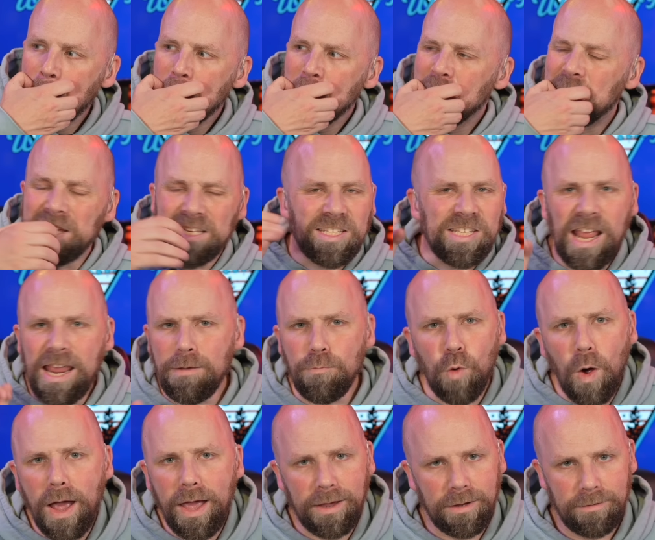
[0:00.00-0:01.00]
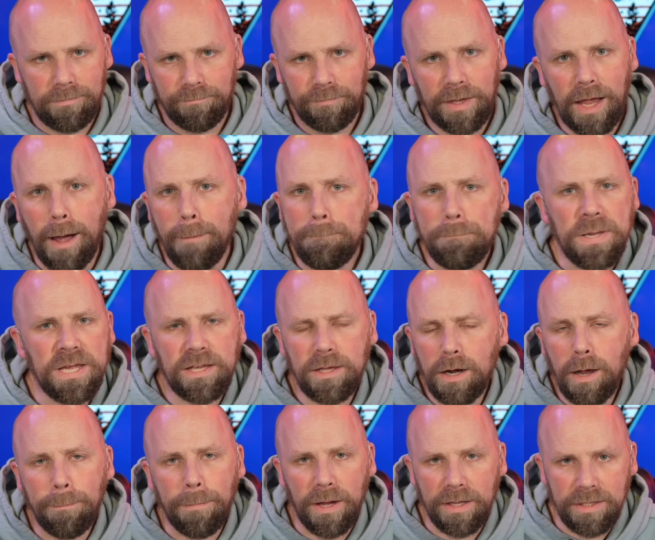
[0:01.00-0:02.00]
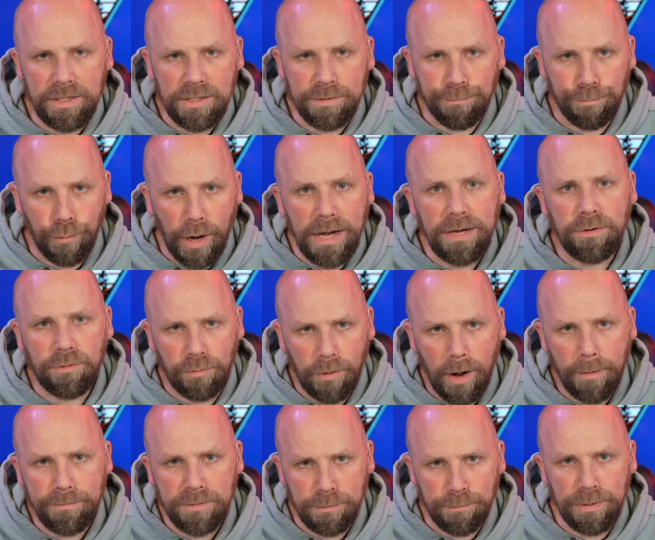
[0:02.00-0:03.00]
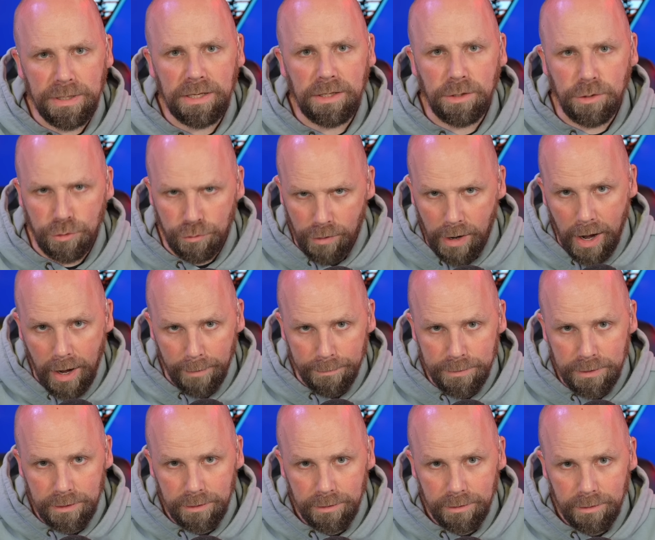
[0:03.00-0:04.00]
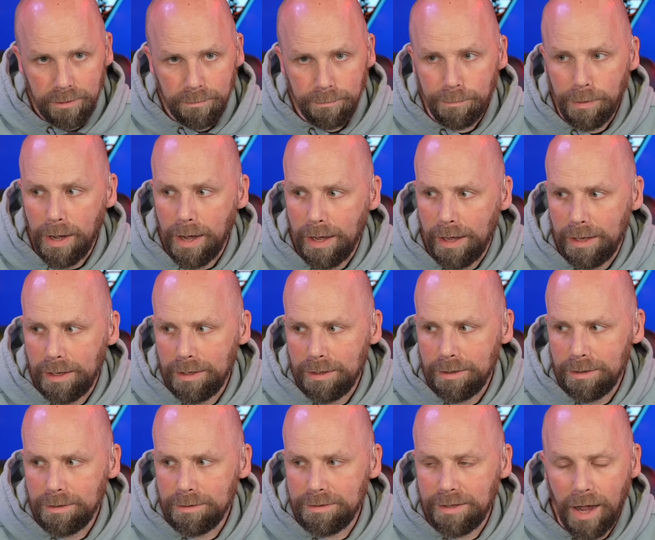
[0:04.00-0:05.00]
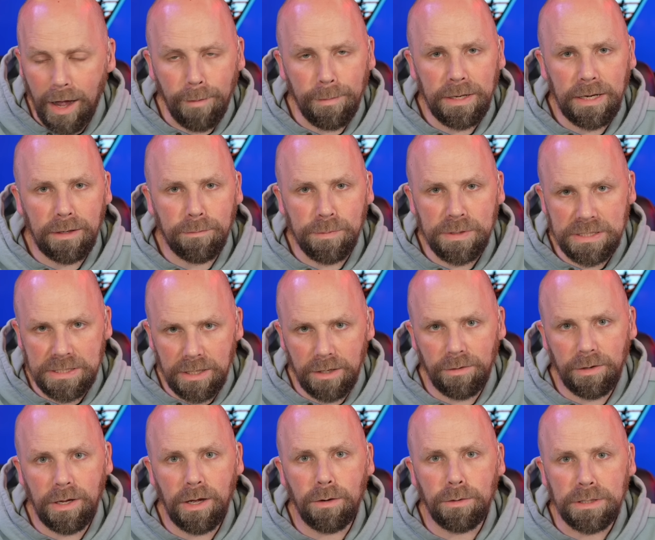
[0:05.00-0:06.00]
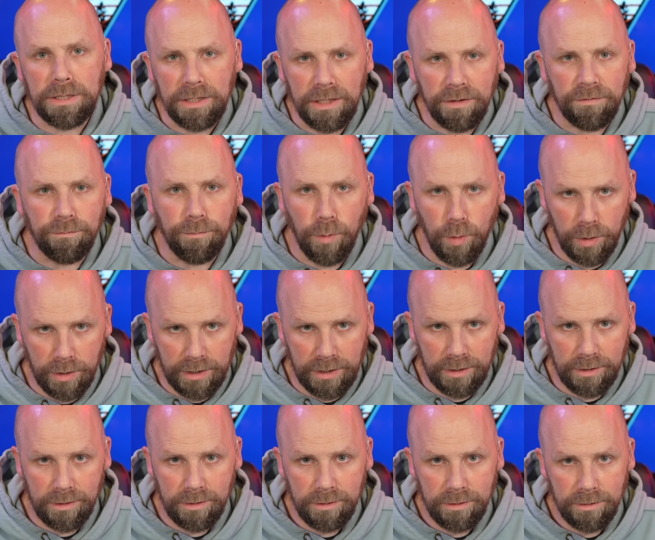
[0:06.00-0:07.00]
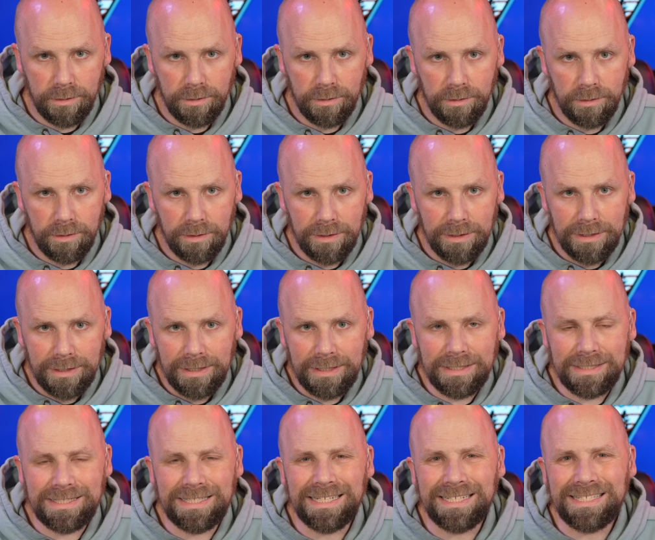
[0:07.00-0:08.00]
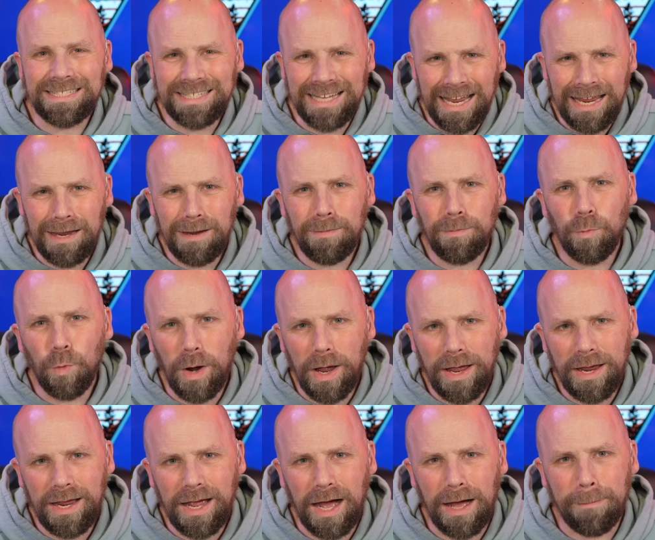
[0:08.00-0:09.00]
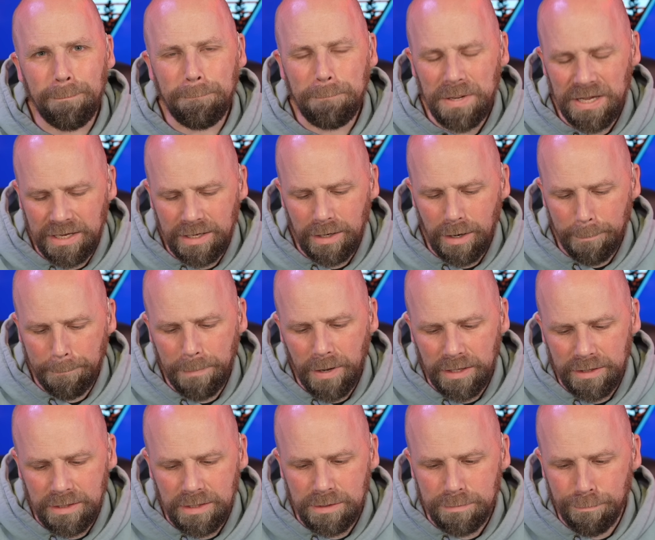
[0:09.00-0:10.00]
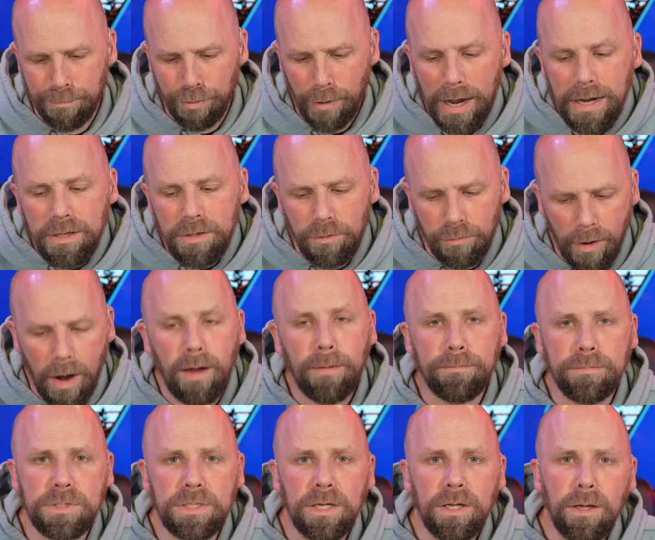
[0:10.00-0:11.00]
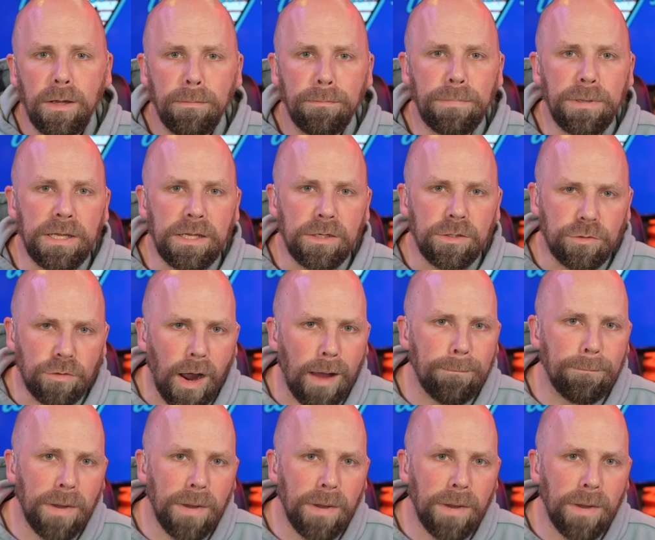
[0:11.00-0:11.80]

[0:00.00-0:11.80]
The same way I'm picking up on these breadcrumbs being dropped by Dominik Mysterio and Liv Morgan is the same way I'm picking up on these breadcrumbs being dropped